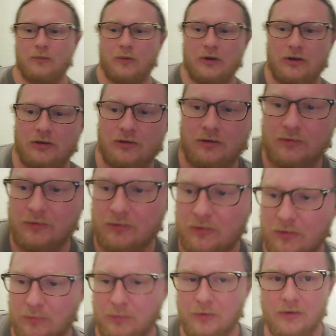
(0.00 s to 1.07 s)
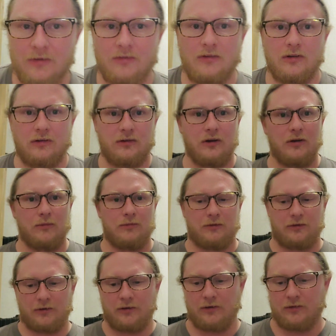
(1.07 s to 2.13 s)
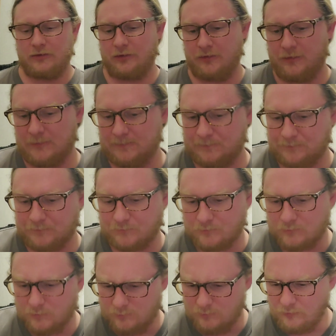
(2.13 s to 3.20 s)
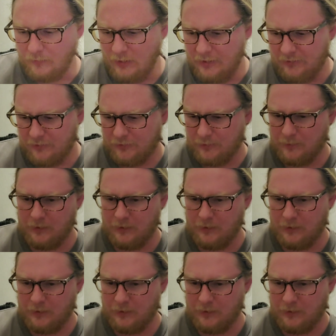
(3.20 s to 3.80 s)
when you're using your ballistic dope charts, this is